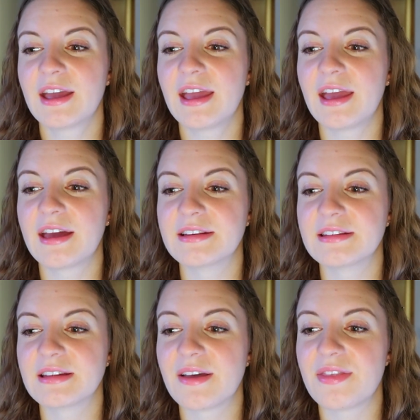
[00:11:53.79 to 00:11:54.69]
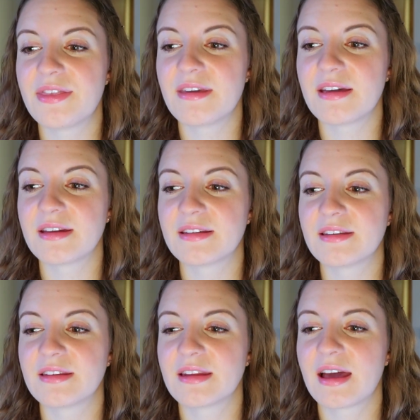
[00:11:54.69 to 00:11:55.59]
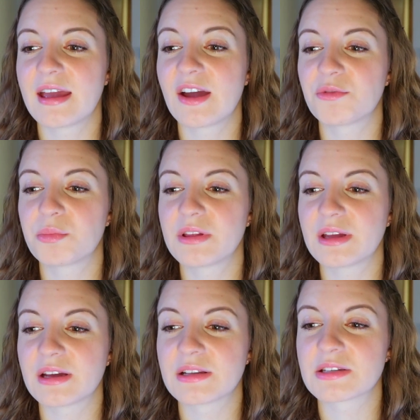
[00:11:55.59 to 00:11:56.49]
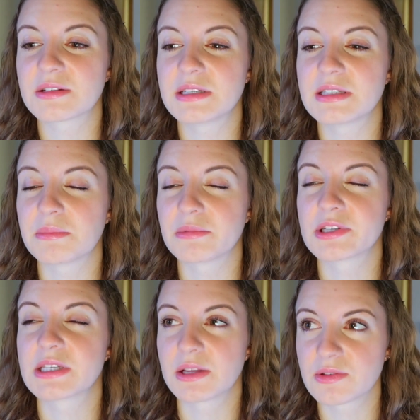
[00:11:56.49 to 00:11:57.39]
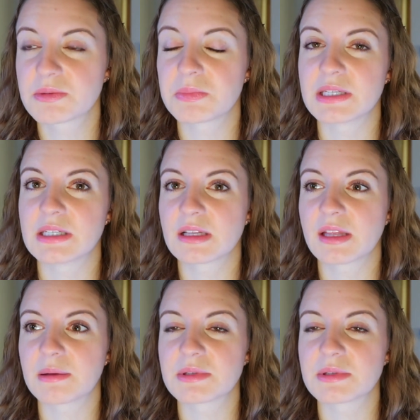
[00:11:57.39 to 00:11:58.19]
And then I have plans on December 6th, basically.